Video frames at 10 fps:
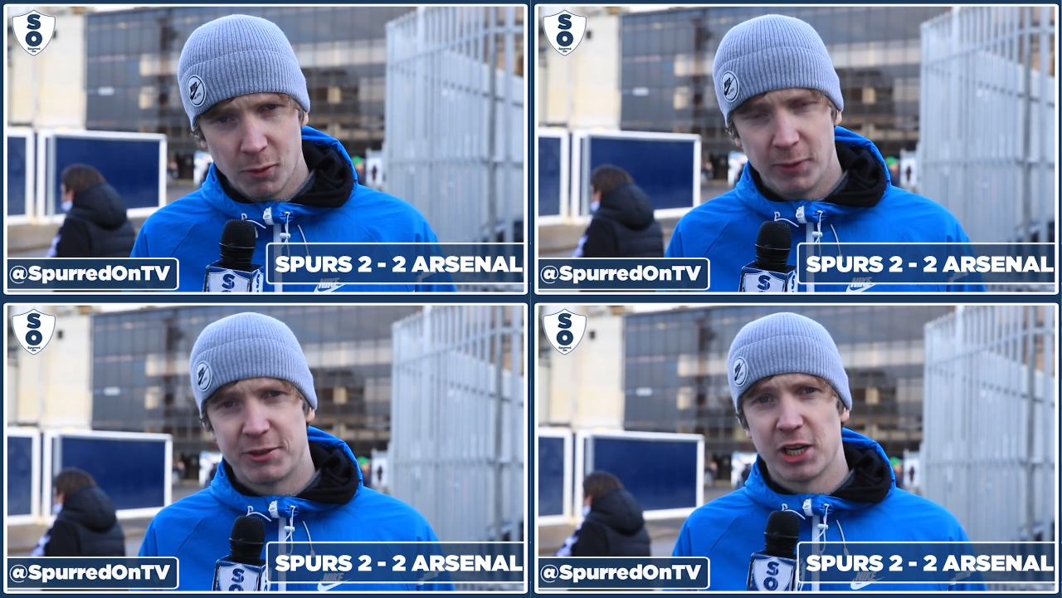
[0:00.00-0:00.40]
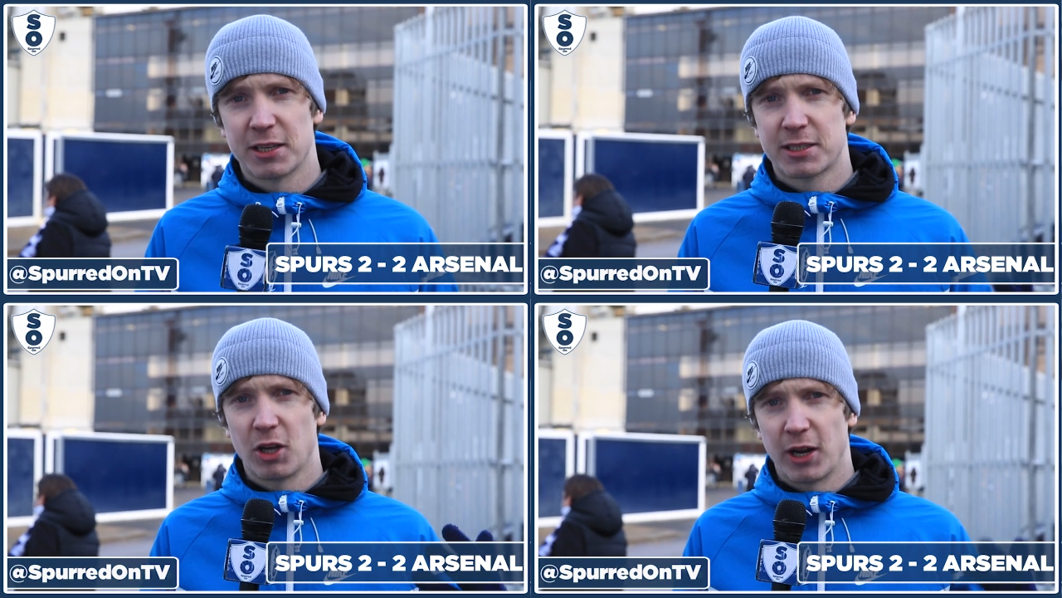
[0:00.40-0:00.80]
We've
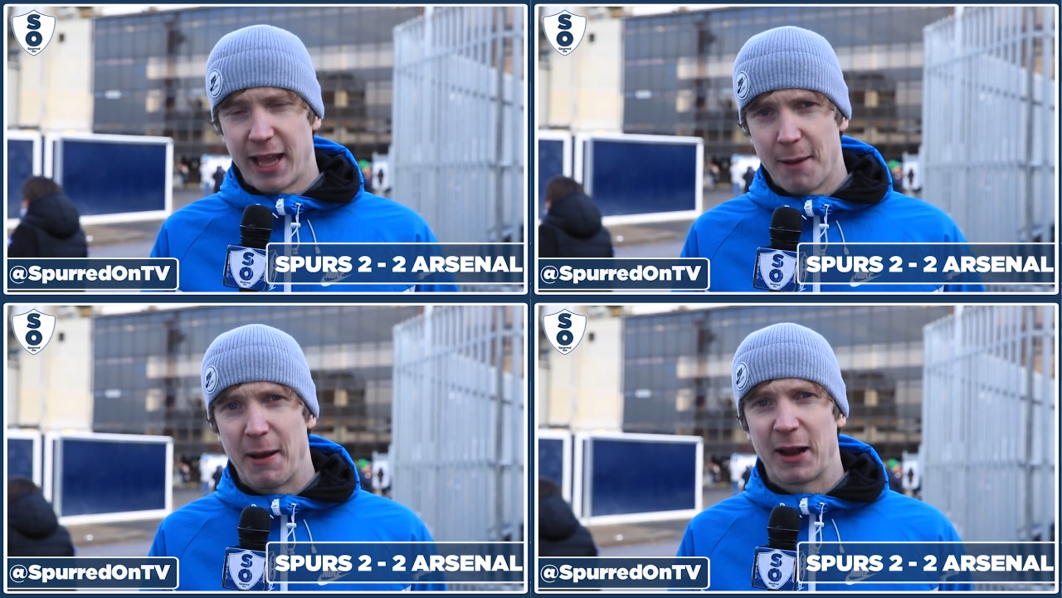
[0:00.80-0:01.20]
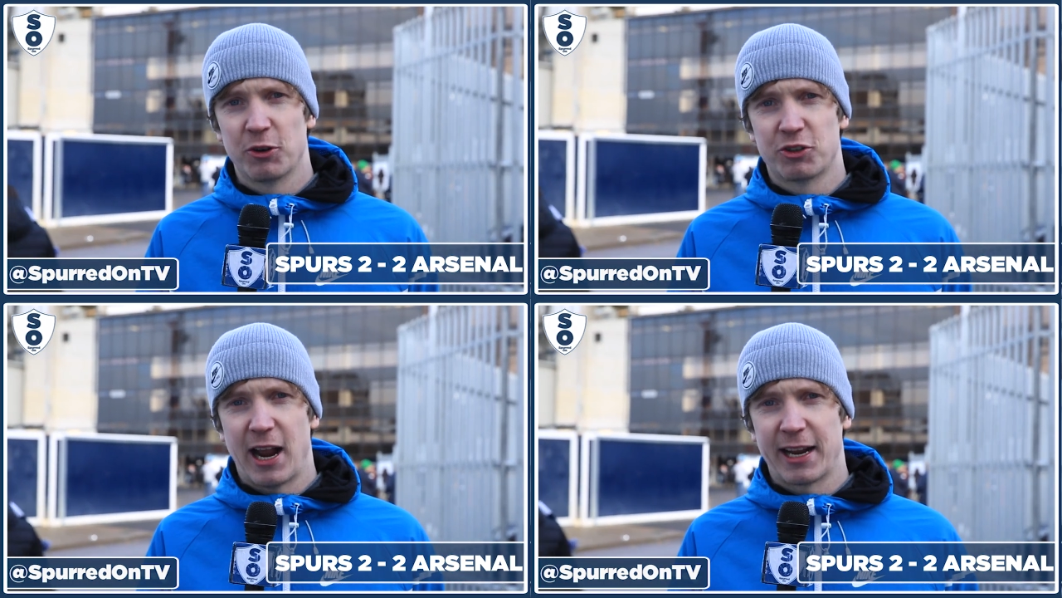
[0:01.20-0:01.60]
just got to get back
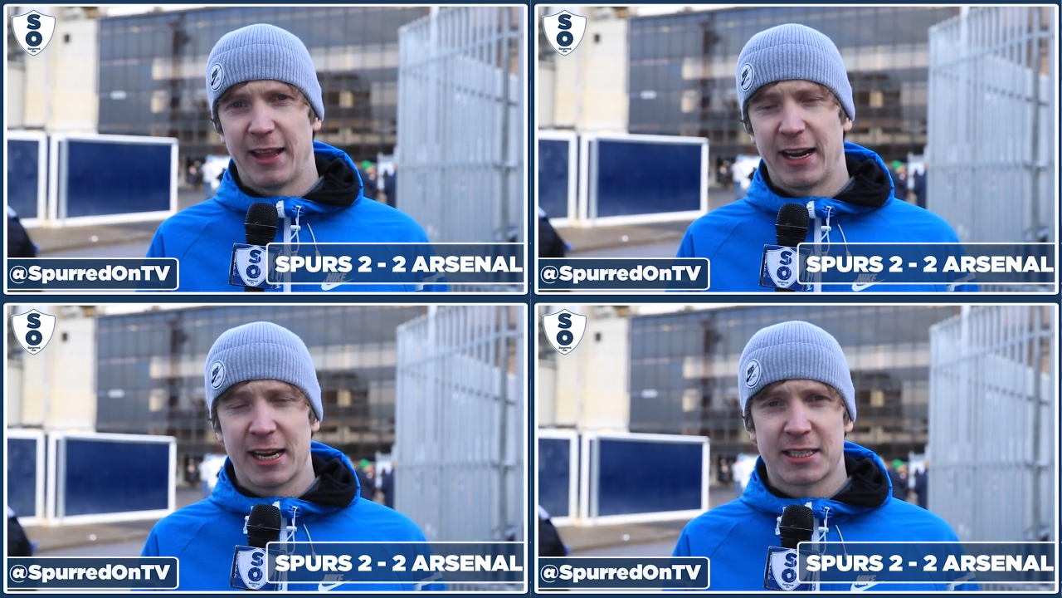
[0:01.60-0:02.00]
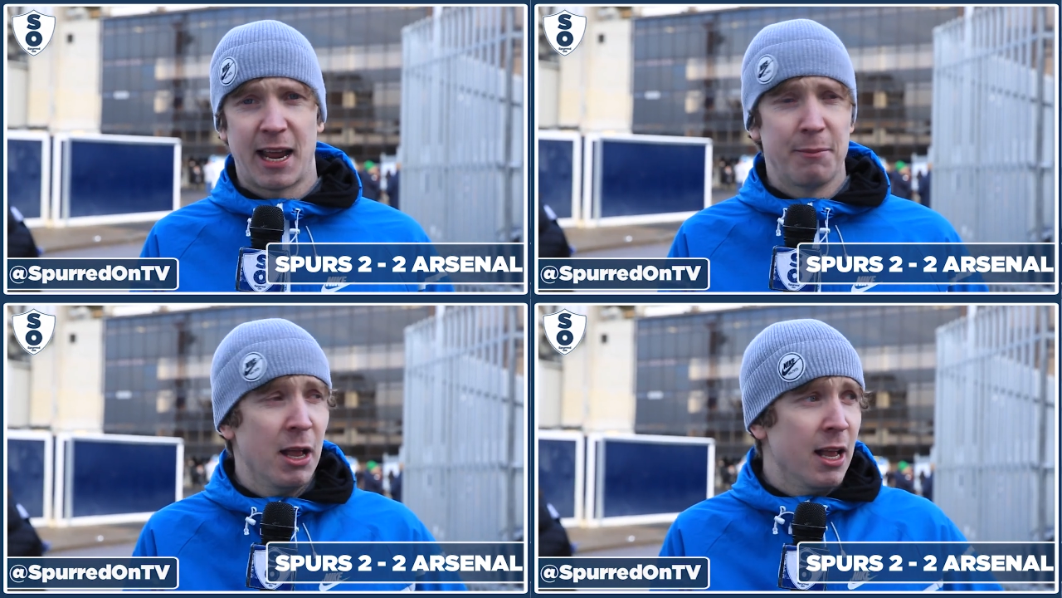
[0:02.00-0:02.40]
on track in that next game.